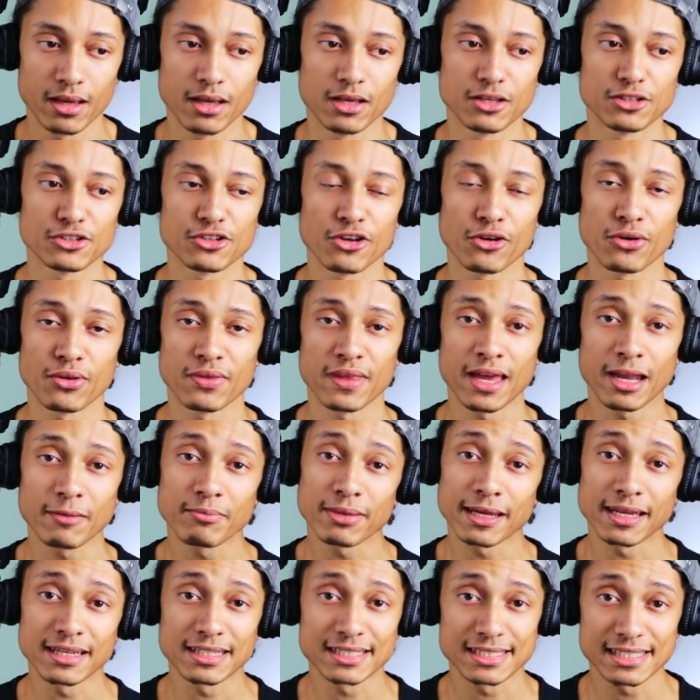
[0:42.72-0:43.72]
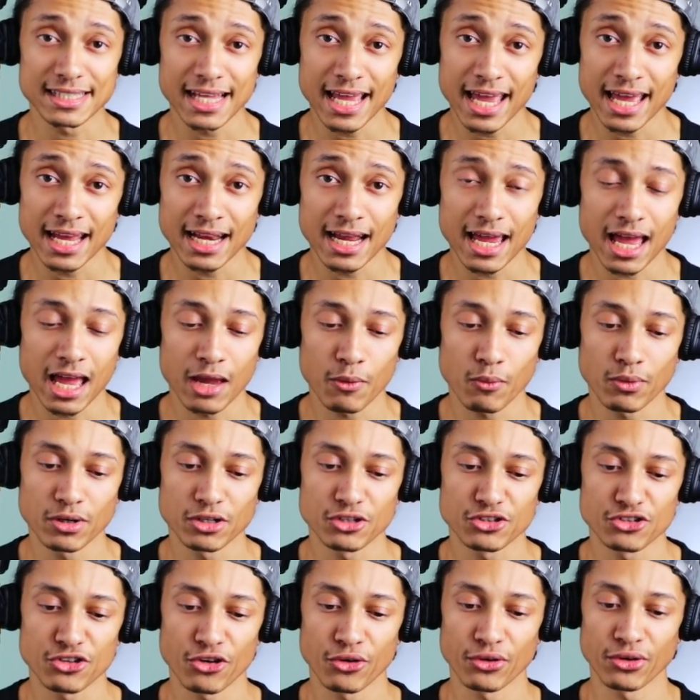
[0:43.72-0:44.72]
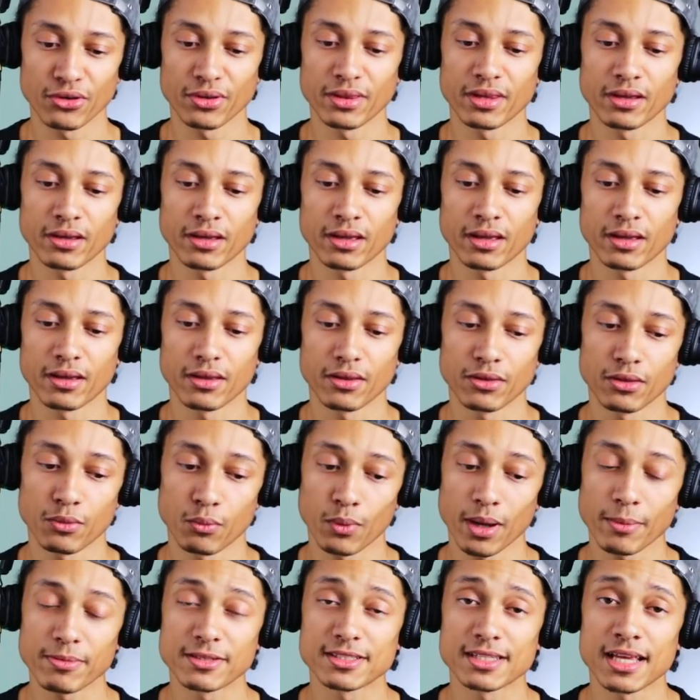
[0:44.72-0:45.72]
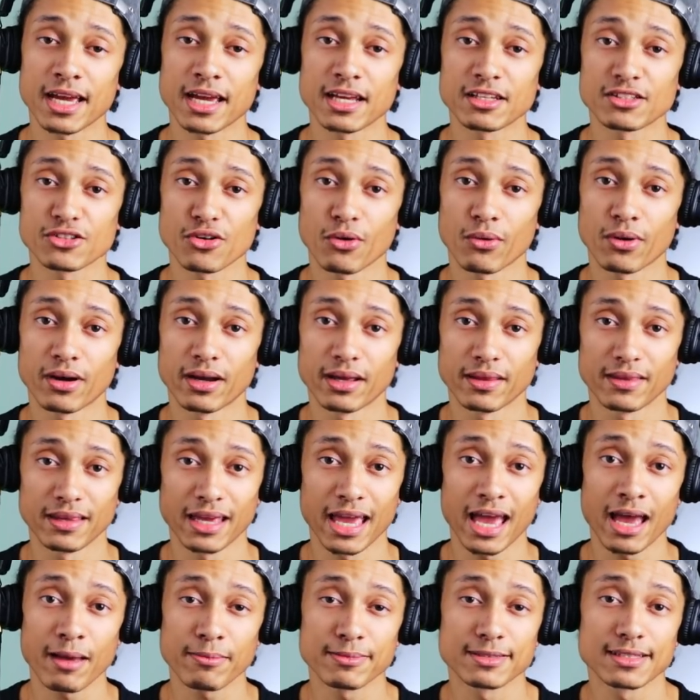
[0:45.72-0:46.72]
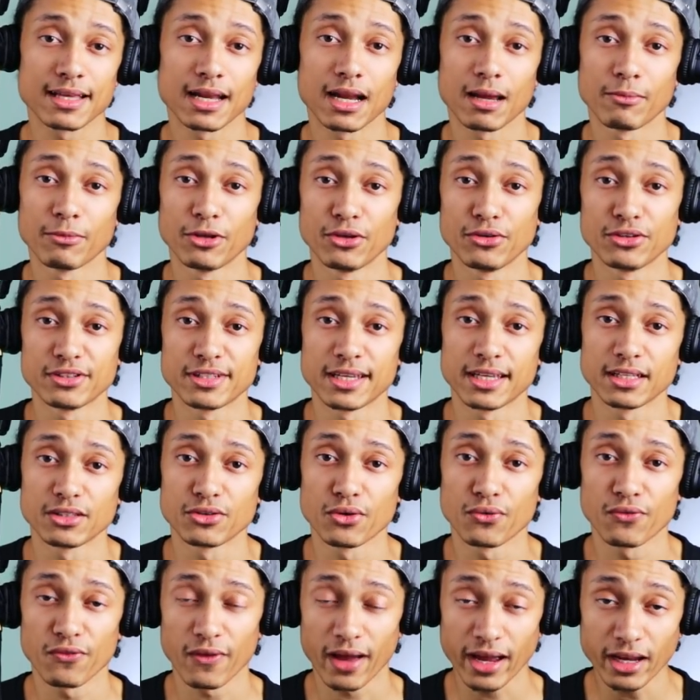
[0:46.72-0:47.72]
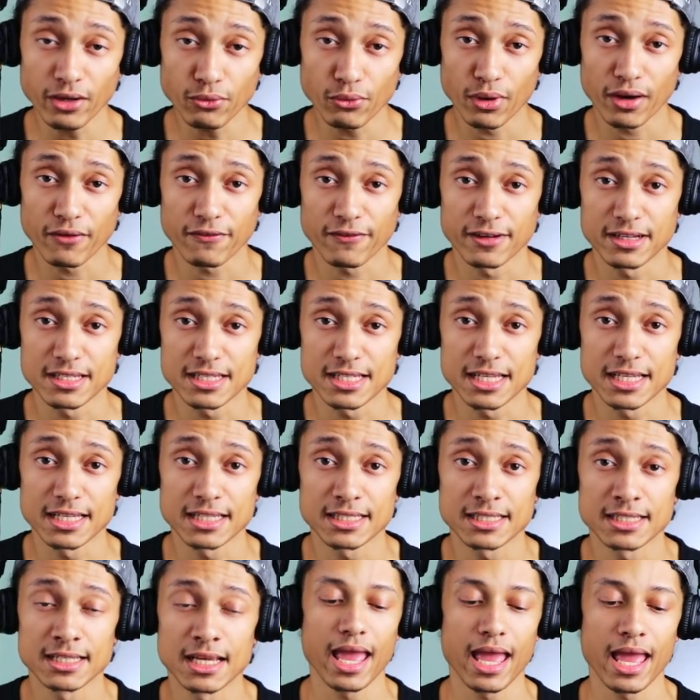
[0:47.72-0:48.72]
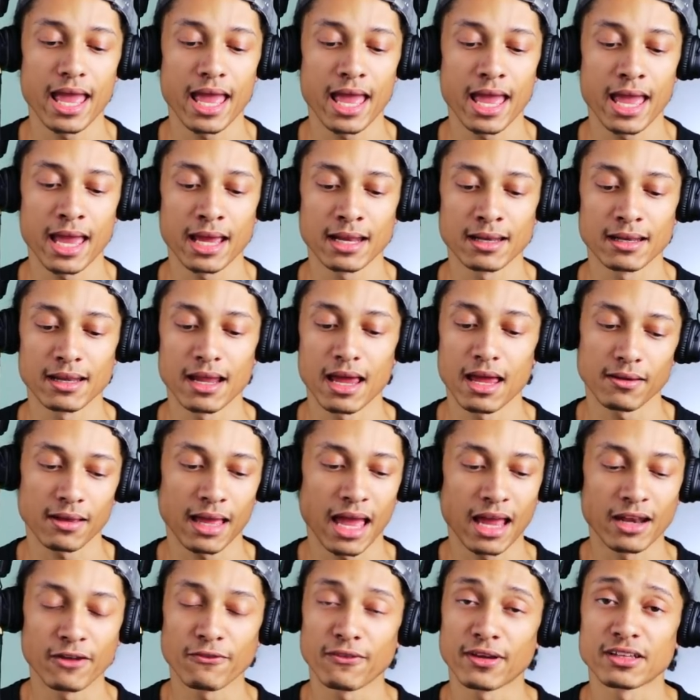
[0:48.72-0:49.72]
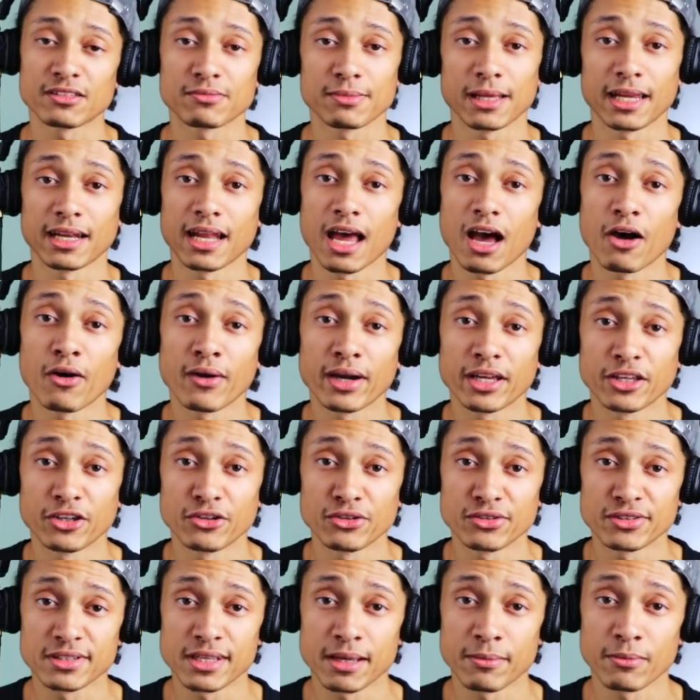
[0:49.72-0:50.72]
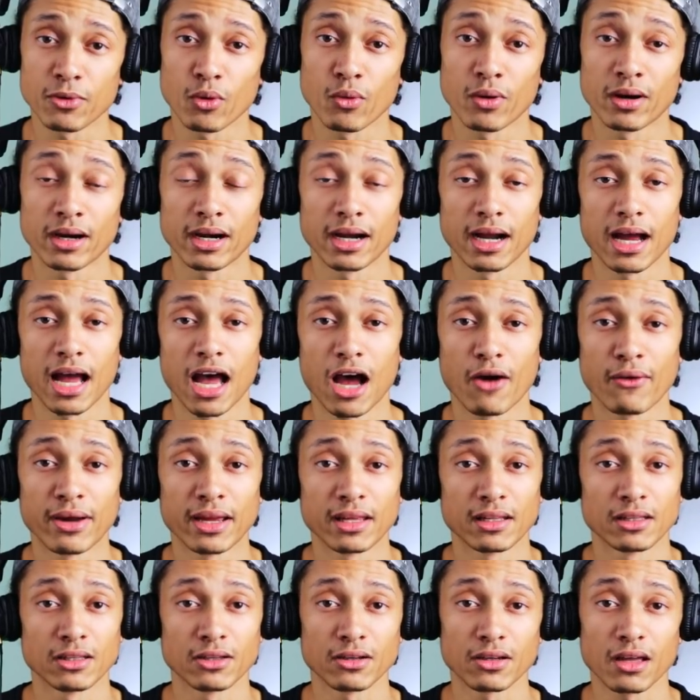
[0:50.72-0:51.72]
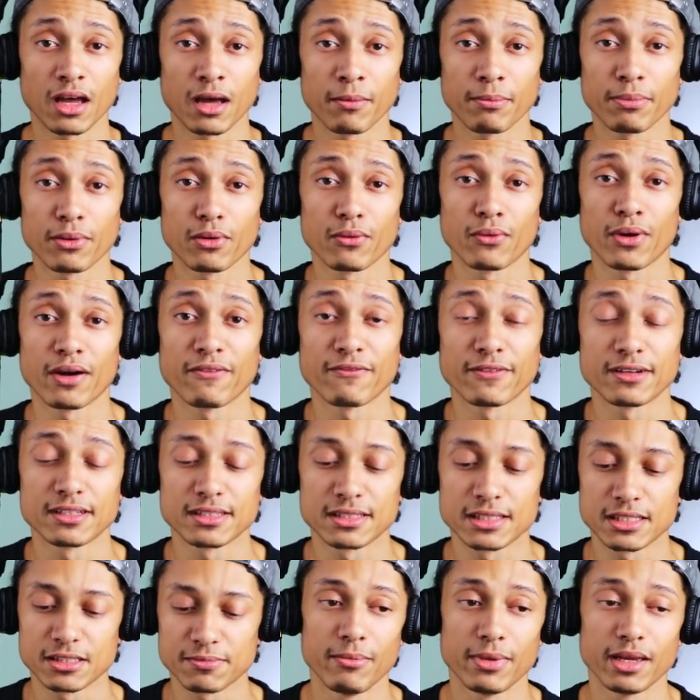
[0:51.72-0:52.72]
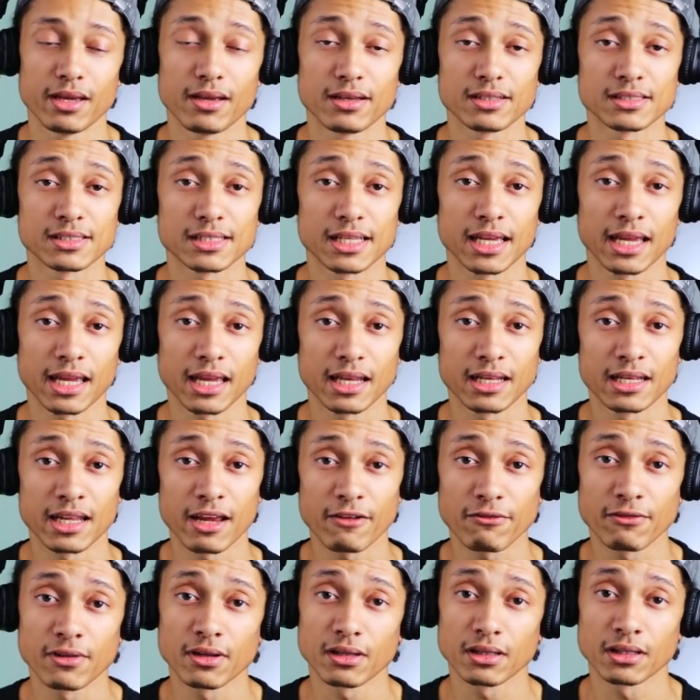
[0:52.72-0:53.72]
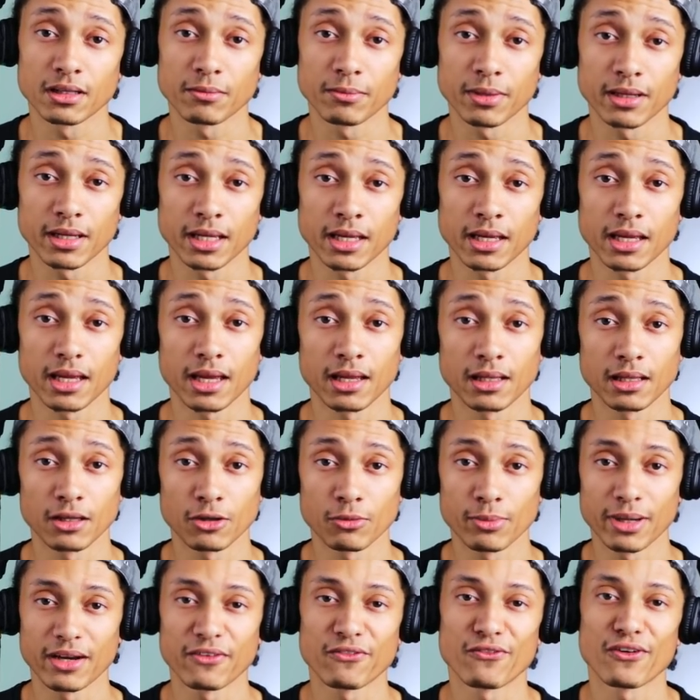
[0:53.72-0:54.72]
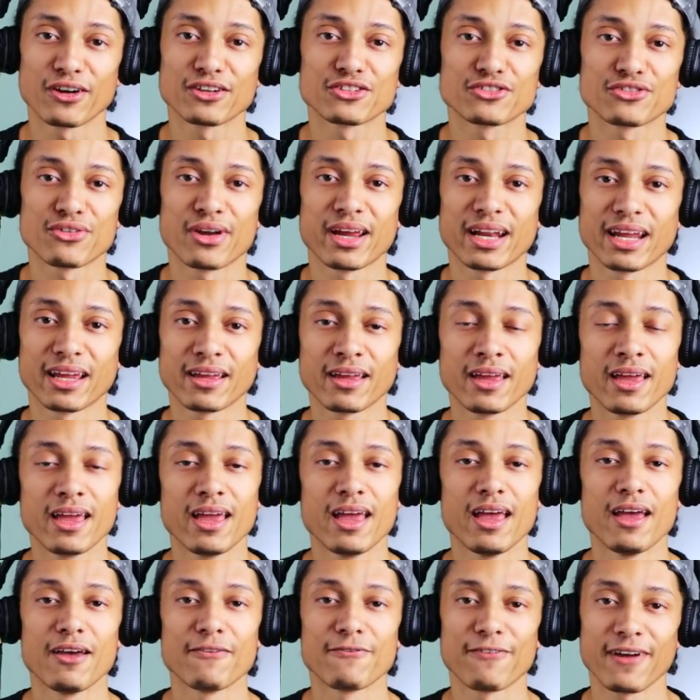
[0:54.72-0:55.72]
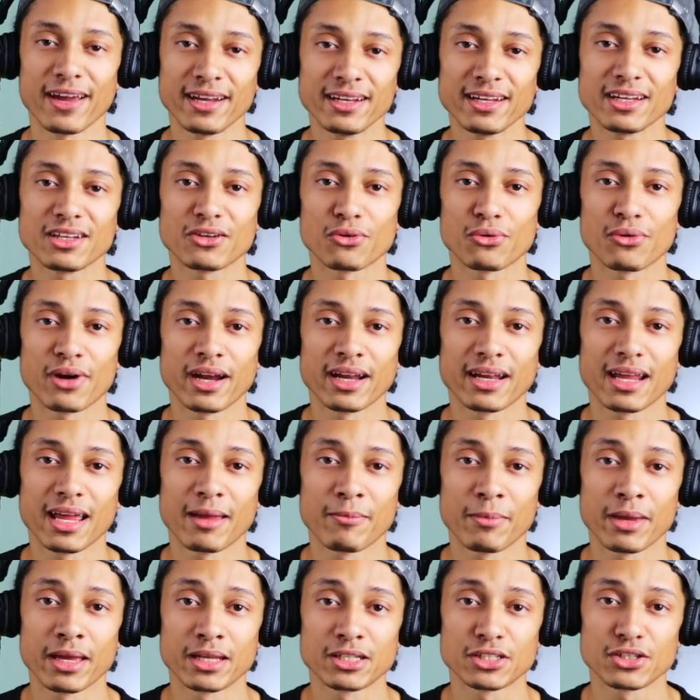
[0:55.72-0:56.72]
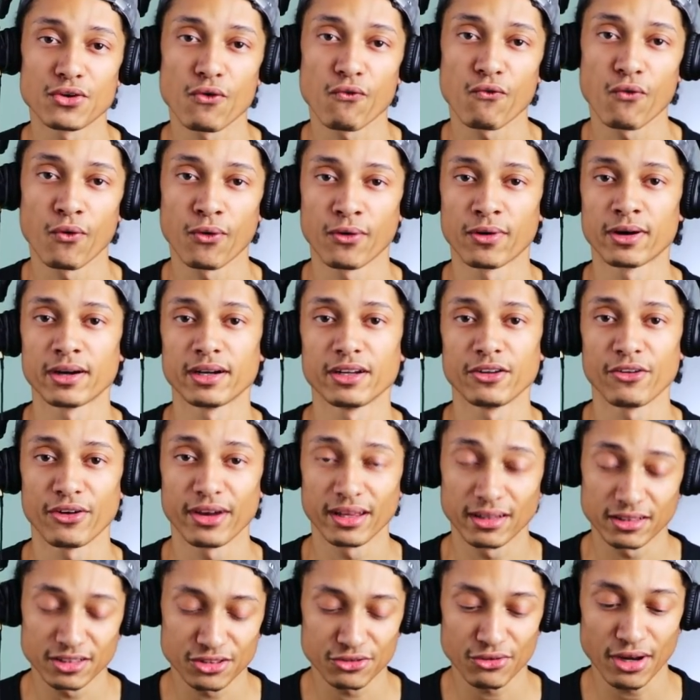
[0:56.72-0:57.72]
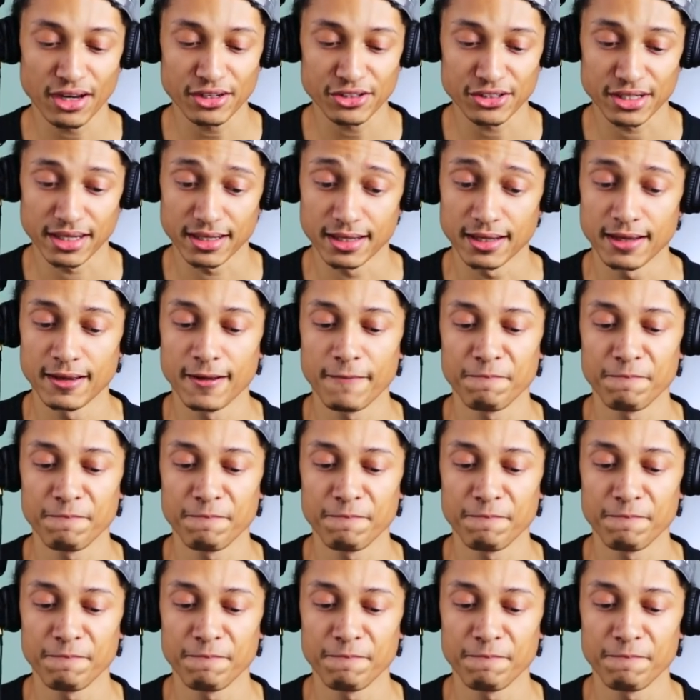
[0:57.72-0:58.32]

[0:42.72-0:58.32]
So that being said, I want to show you the, the websites or the apps that I'm using to find references and kind of explain how I use them or how I look up references because it can definitely be a little bit frustrating finding the right image for your illustration.